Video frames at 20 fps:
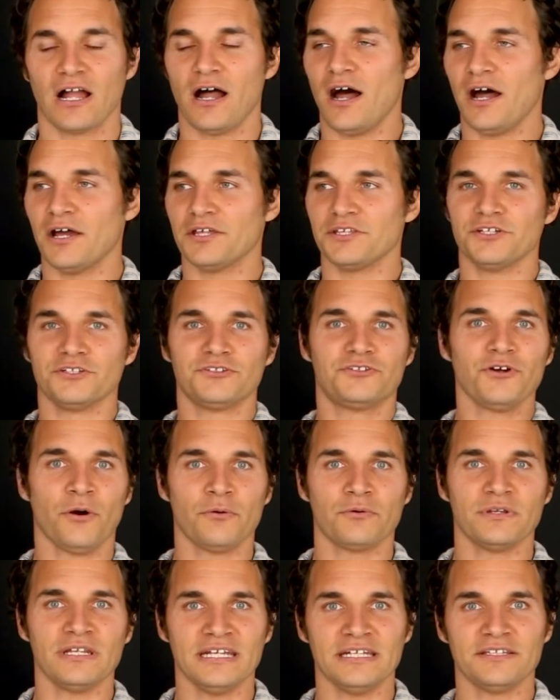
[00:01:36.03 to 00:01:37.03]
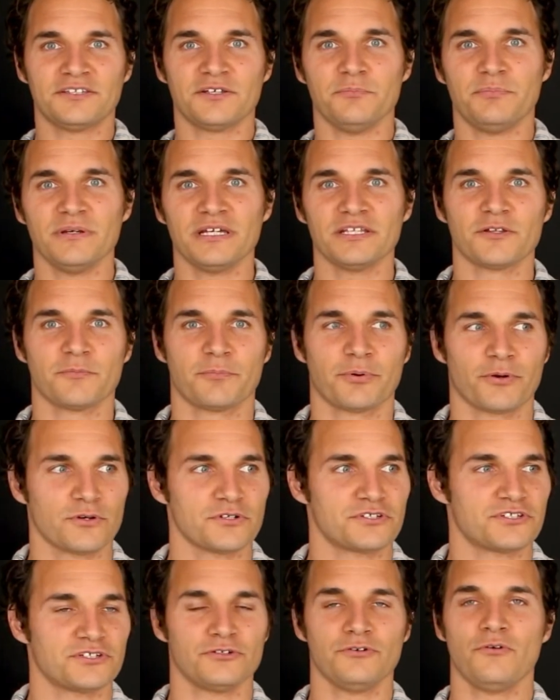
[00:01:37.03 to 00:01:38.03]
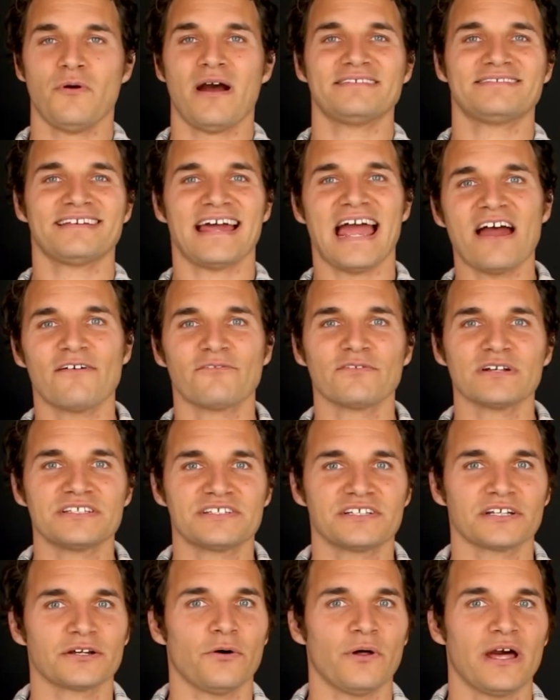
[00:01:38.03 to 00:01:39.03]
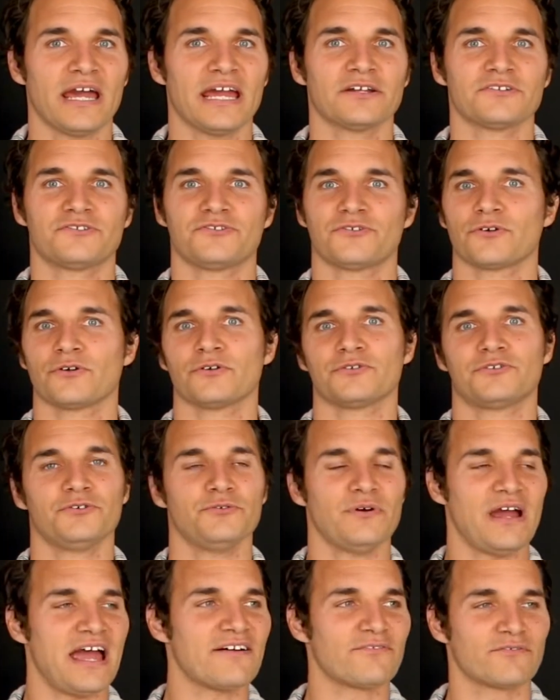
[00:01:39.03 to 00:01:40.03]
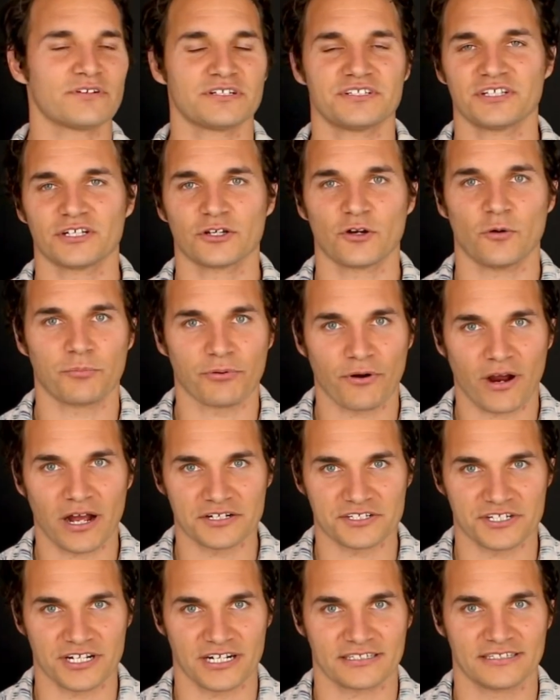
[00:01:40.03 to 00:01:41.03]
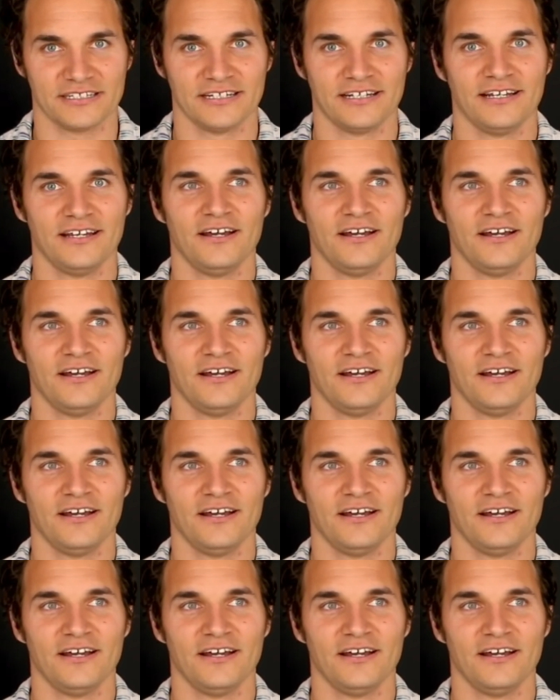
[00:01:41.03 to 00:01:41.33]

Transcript: Uh, you don't need to be the person who has every single answer to every single project